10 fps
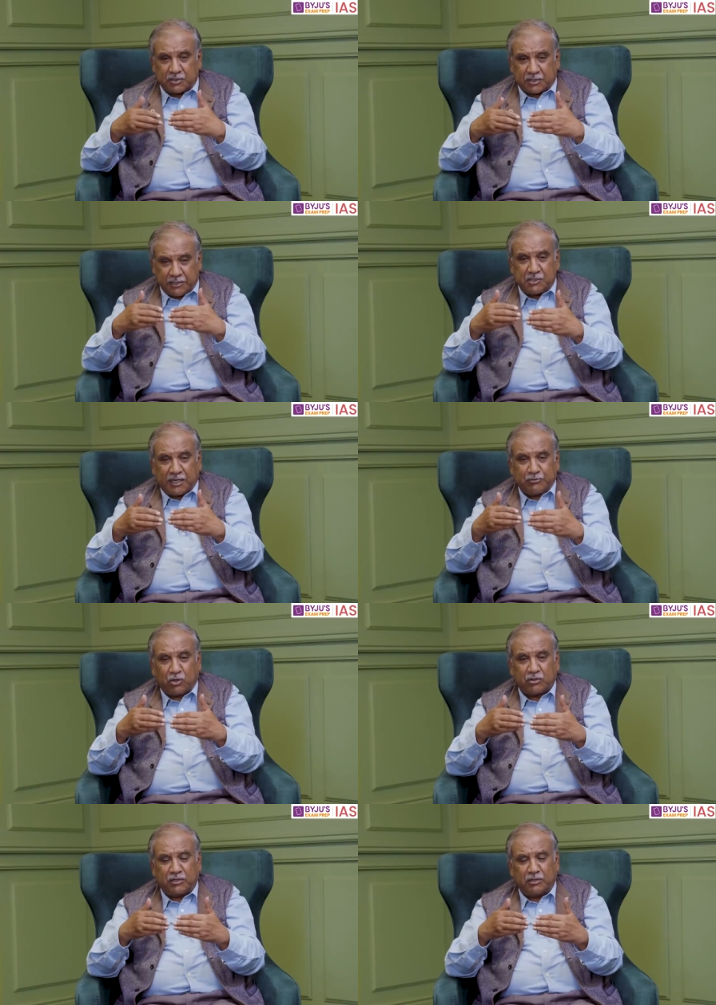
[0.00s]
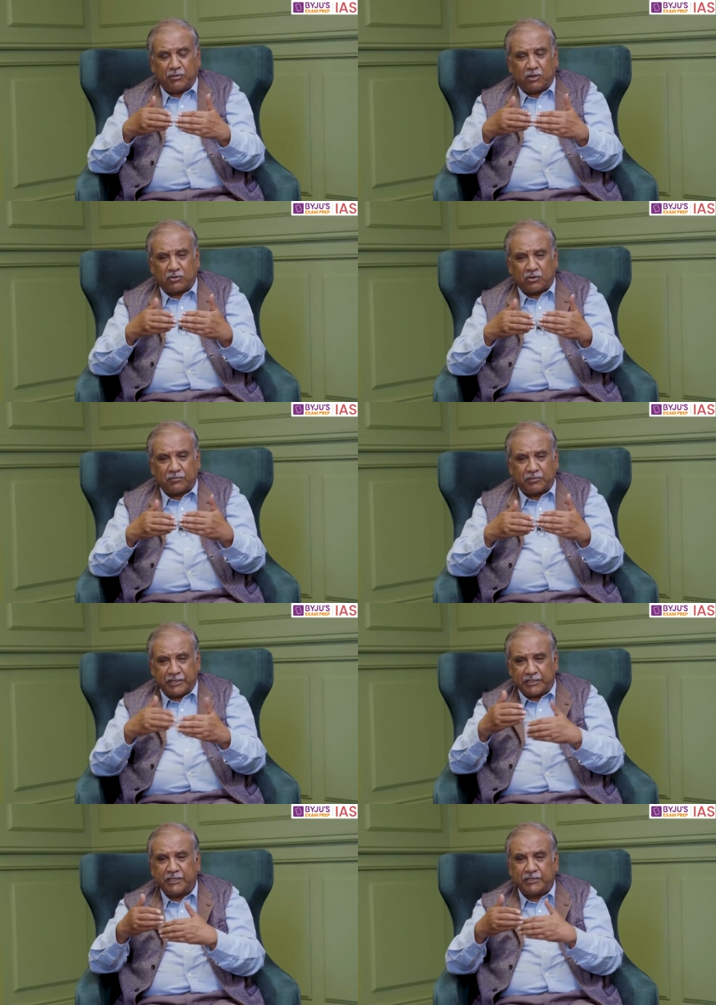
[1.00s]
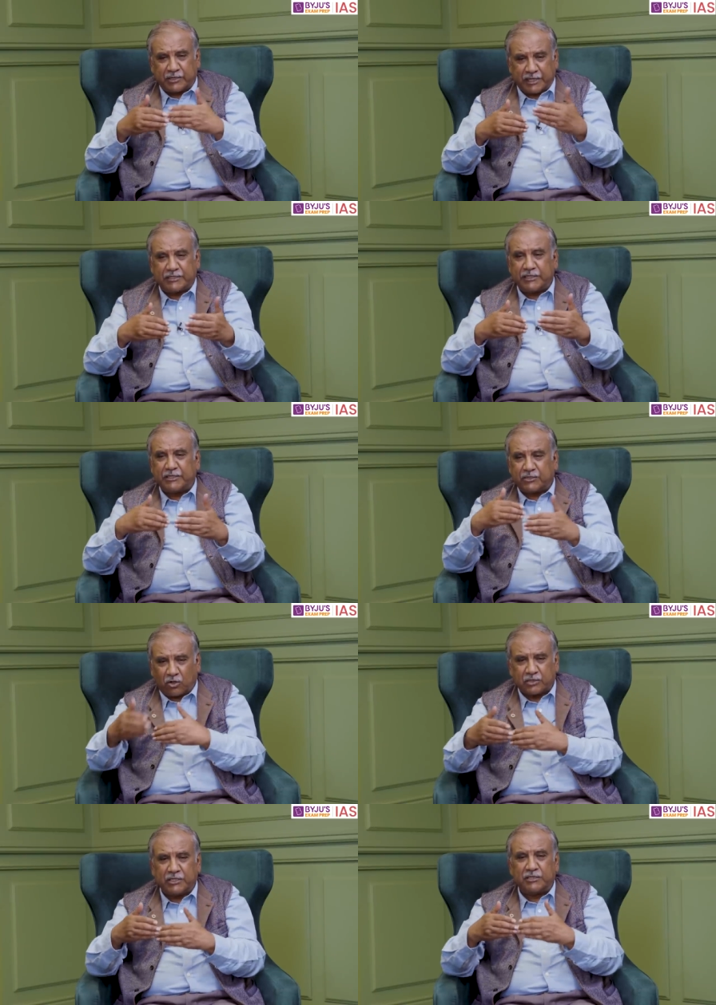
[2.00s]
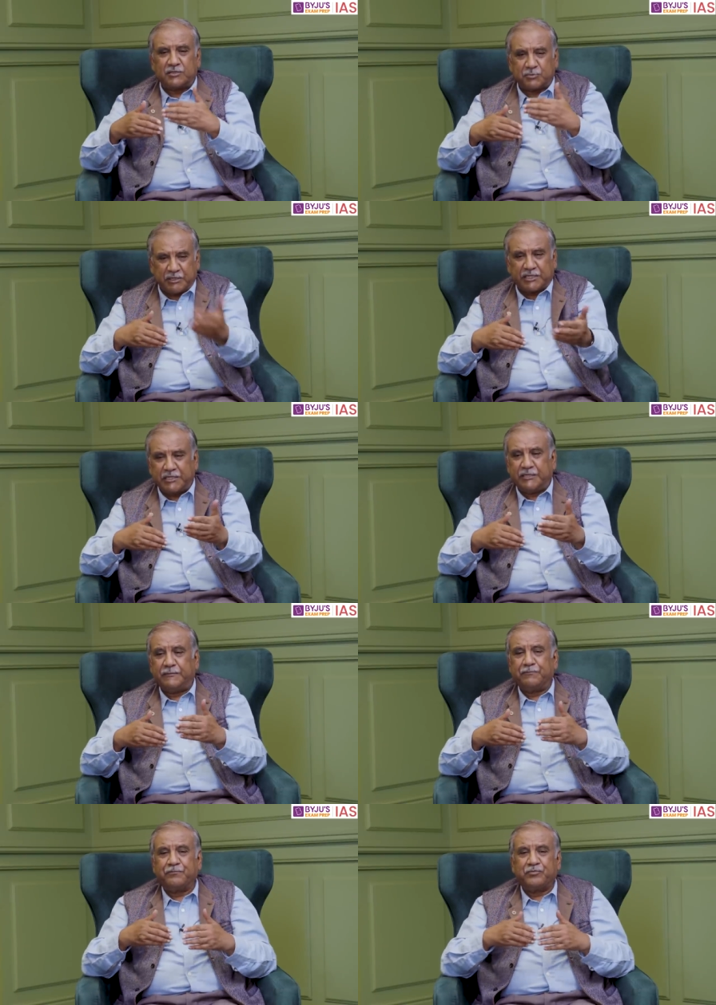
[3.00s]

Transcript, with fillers: skills I'm talking about of reading, writing, talking, speaking.